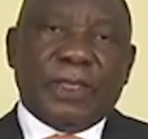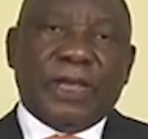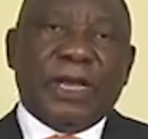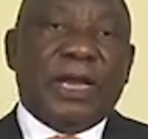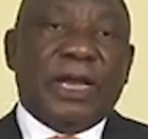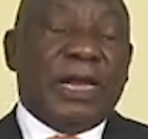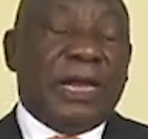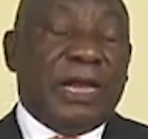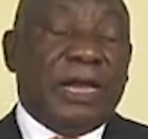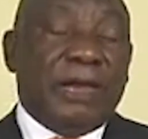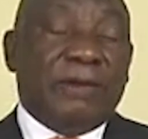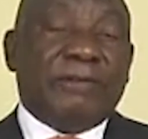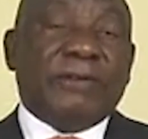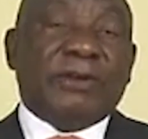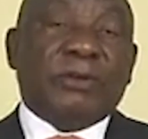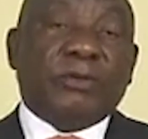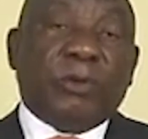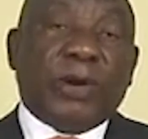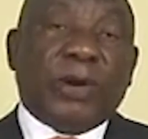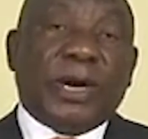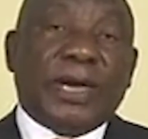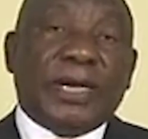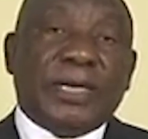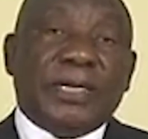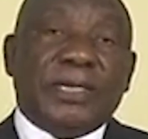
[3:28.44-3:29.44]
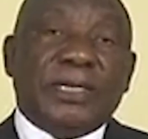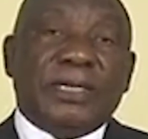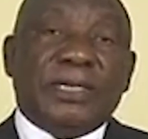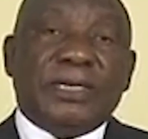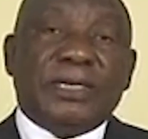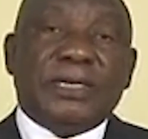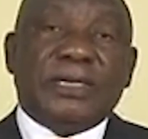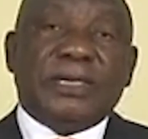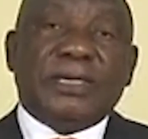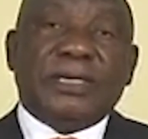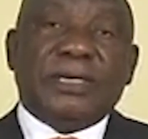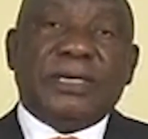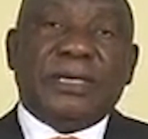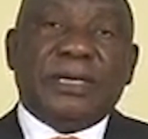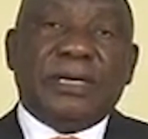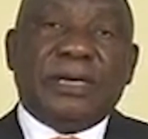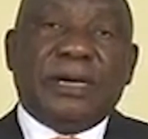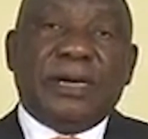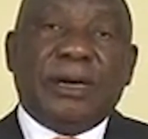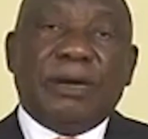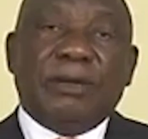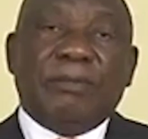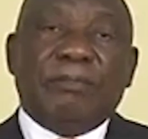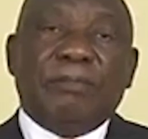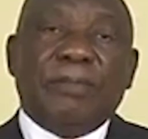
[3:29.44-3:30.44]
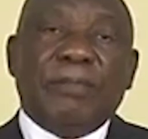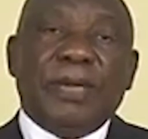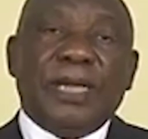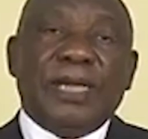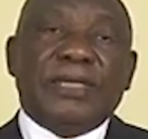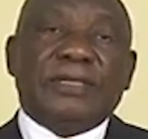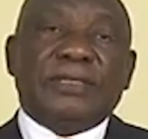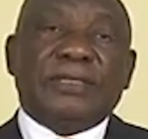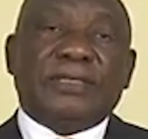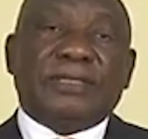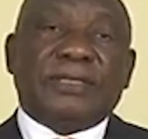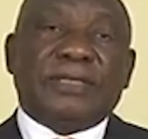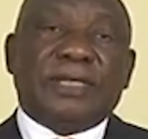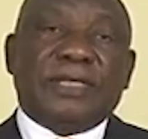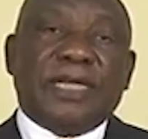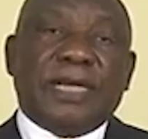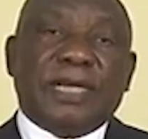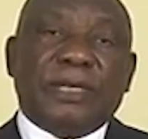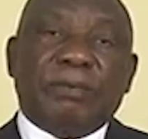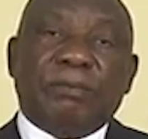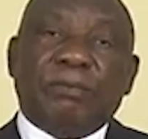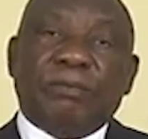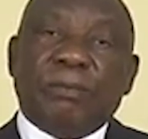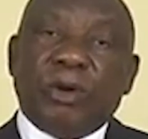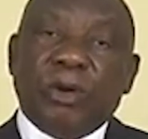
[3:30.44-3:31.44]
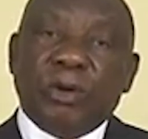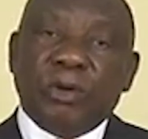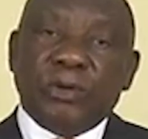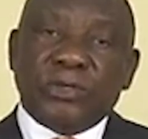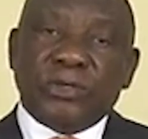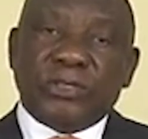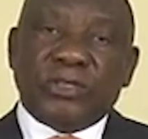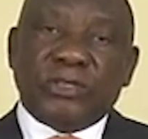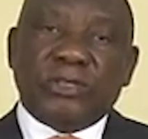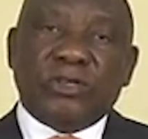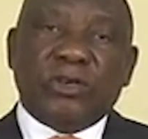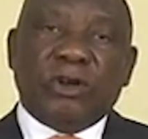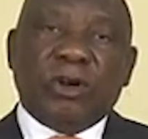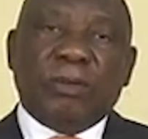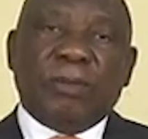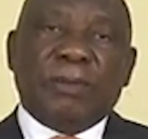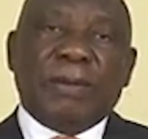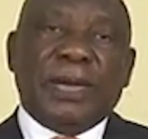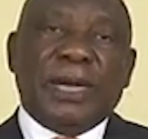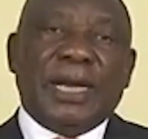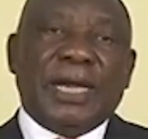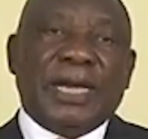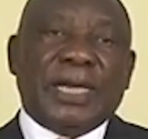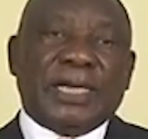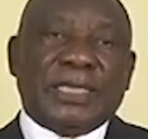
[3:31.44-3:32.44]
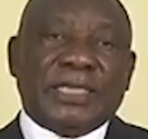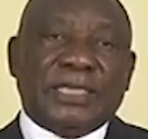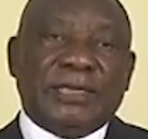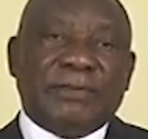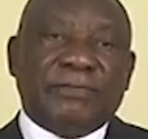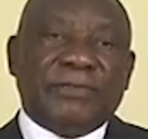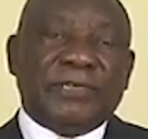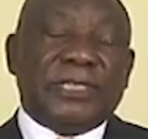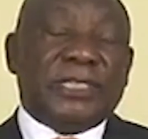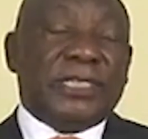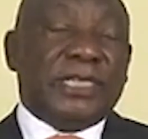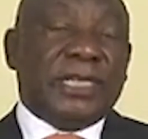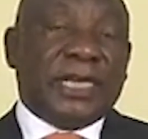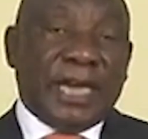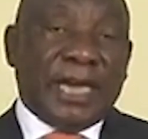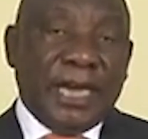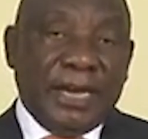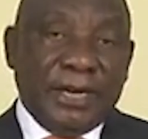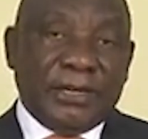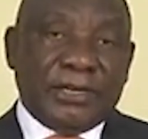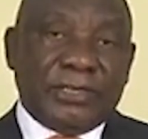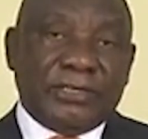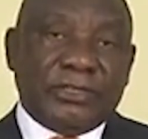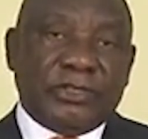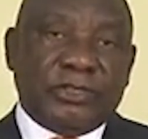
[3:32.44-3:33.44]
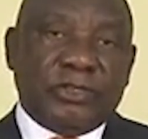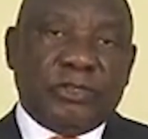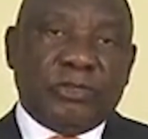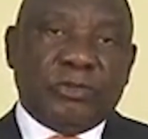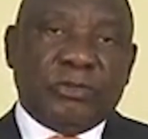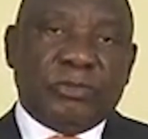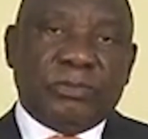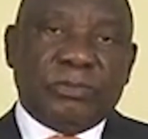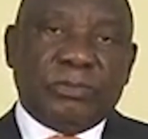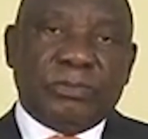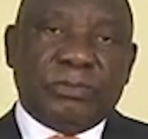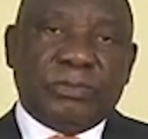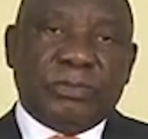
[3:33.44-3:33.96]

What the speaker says: Level 1 means that most normal activity can resume